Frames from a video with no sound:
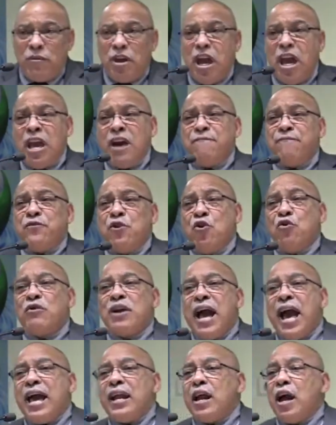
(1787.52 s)
If you
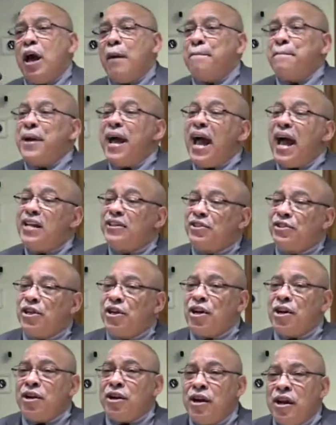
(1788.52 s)
got a
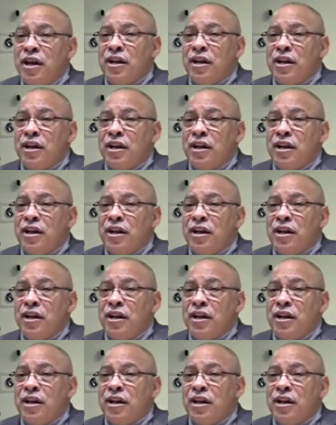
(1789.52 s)
pastor